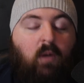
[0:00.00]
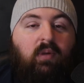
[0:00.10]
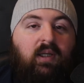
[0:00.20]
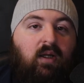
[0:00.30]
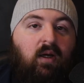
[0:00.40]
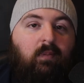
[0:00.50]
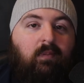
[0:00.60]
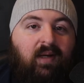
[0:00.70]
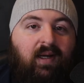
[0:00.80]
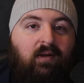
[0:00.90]
But they come
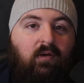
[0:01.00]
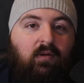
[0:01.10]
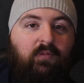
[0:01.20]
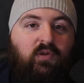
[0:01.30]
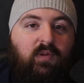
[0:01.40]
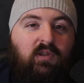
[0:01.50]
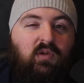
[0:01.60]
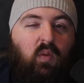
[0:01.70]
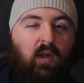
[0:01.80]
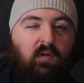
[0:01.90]
bang on between
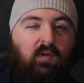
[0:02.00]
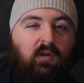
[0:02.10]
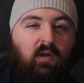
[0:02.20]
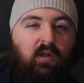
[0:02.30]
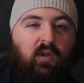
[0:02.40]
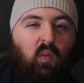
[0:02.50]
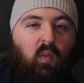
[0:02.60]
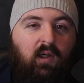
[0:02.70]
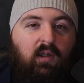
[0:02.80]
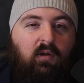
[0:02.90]
12 o'clock and
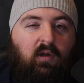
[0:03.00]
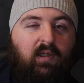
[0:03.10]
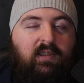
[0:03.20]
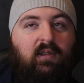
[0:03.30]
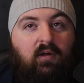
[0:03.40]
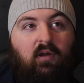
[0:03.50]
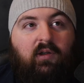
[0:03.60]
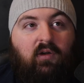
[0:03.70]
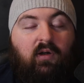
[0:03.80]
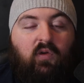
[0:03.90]
1 o'clock. It's either on
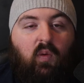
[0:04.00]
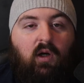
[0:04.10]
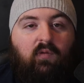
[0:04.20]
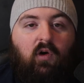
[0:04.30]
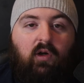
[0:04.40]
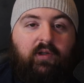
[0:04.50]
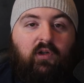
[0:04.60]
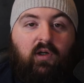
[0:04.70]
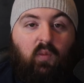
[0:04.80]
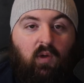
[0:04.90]
the dot at 12 or on the
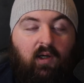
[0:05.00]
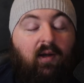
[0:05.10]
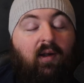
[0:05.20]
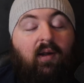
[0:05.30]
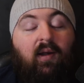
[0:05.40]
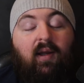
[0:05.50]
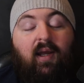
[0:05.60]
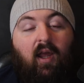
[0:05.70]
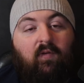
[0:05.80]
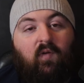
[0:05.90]
dot at 1
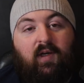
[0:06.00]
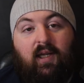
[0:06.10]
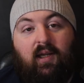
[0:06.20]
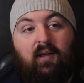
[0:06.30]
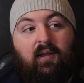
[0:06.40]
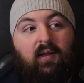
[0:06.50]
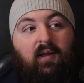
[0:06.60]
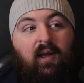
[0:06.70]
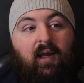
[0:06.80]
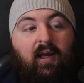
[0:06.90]
every day.
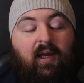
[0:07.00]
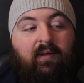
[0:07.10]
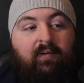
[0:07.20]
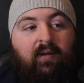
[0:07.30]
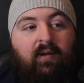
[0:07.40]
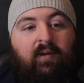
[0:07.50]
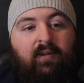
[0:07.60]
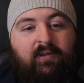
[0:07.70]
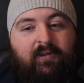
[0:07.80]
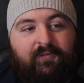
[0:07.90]
And
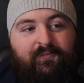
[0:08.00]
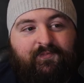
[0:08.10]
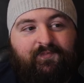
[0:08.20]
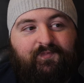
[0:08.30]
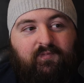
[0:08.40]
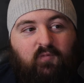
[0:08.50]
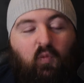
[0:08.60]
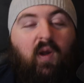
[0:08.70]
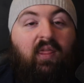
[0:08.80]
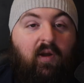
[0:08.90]

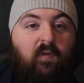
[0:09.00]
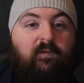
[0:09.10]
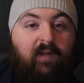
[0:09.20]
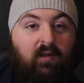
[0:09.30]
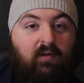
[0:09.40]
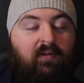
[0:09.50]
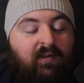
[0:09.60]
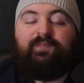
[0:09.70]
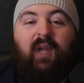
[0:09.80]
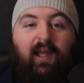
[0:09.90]
without fail,
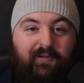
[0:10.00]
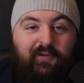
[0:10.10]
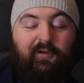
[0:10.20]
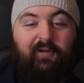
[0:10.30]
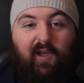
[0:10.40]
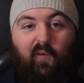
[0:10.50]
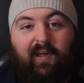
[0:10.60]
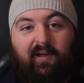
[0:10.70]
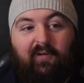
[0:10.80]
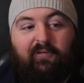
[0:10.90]
I do get
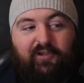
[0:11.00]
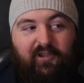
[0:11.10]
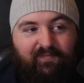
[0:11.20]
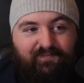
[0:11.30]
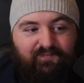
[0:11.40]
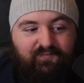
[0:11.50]
waking up for sure.